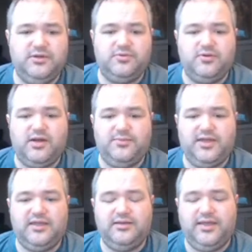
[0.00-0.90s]

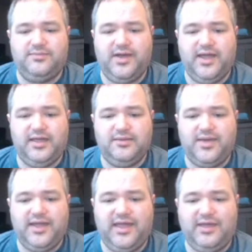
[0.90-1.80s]
programming, and in
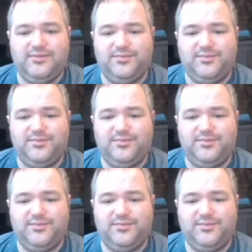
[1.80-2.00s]
my game,